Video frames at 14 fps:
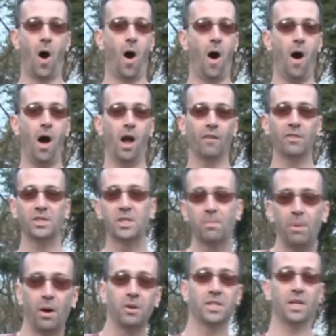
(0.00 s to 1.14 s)
all of the
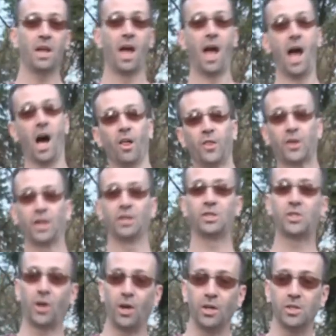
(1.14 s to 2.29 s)
supposed health
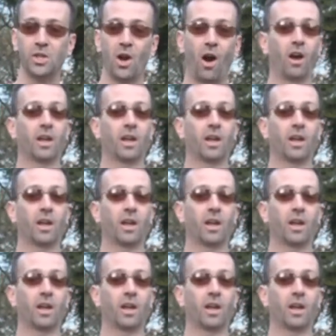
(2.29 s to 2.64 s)
concerns